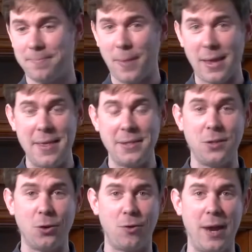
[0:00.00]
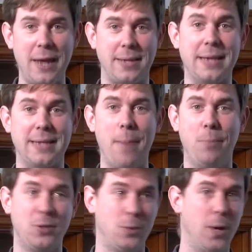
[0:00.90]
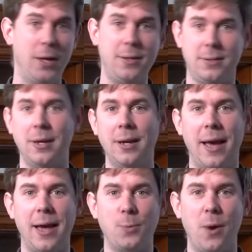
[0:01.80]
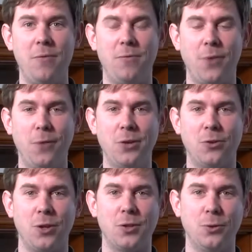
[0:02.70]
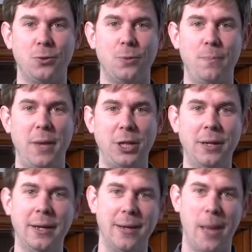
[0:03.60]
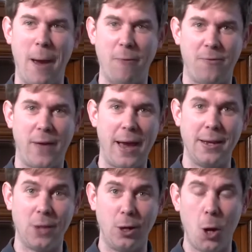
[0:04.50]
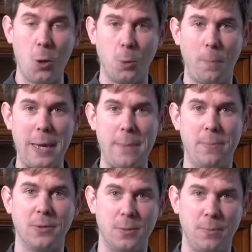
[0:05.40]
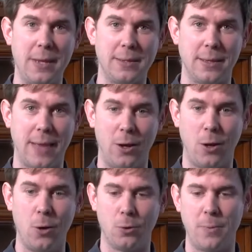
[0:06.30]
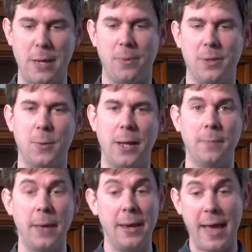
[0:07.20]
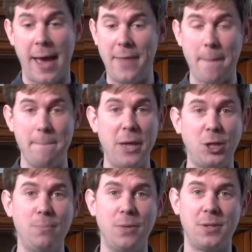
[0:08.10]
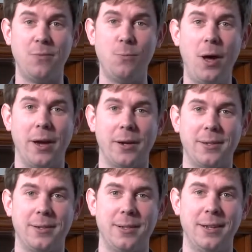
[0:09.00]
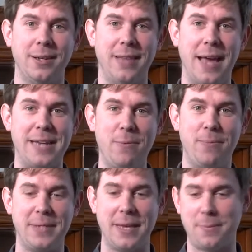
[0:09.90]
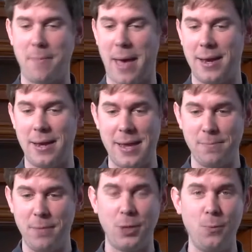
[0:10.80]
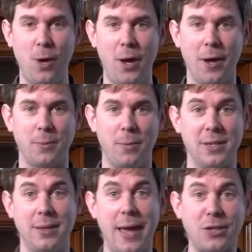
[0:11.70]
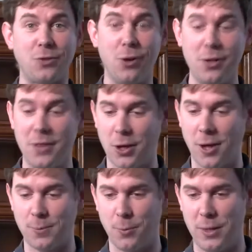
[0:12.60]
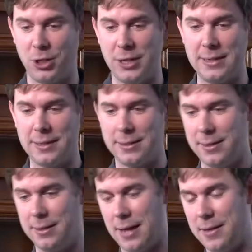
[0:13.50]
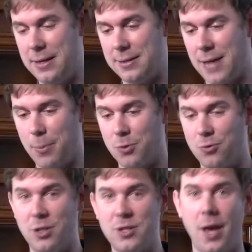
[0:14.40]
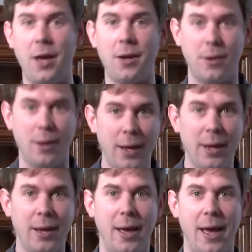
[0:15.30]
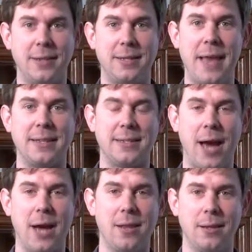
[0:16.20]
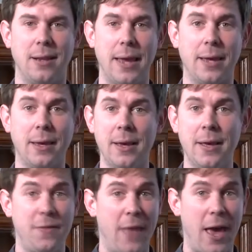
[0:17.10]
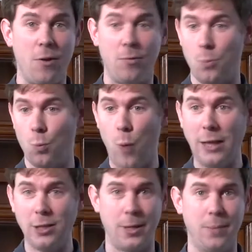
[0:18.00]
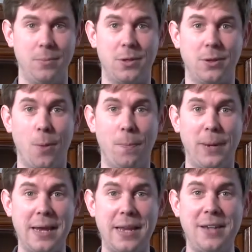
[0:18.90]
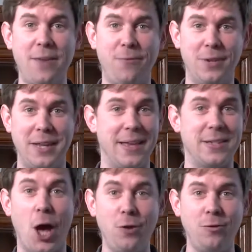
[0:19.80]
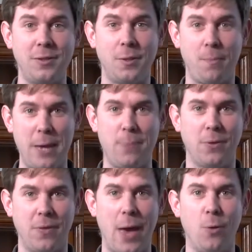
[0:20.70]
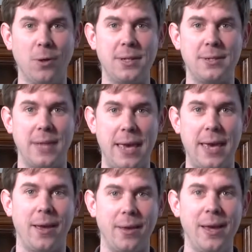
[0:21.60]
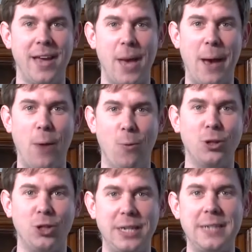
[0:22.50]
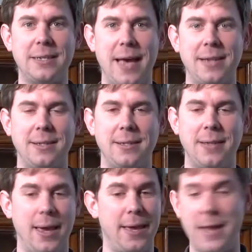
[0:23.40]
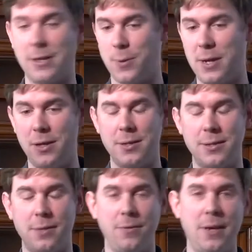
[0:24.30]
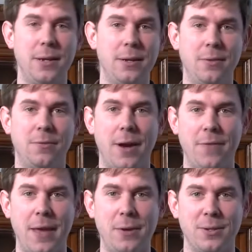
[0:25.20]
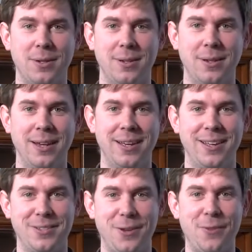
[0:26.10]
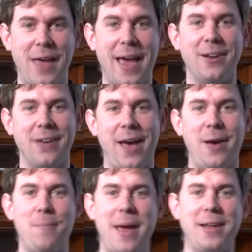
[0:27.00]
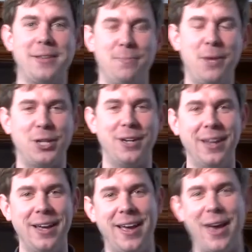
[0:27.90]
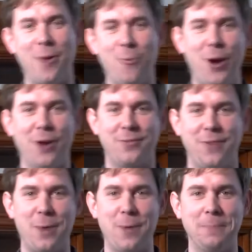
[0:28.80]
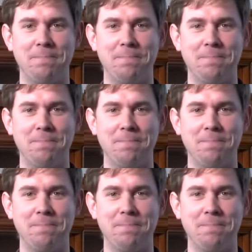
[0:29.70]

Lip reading: And this is a great example to us, as we're involved in cross-cultural mission, about finding the local people to speak to their local people as well. And that mission must have worked. That demon-possessed man, his mission worked, because later on in the gospel, when Jesus and the disciples return to that side of the lake, they're welcomed completely differently. There's hundreds of people there wanting to hear about what Jesus has to say, and that's when he does the feeding of the 5,000. And so that man's mission worked very well.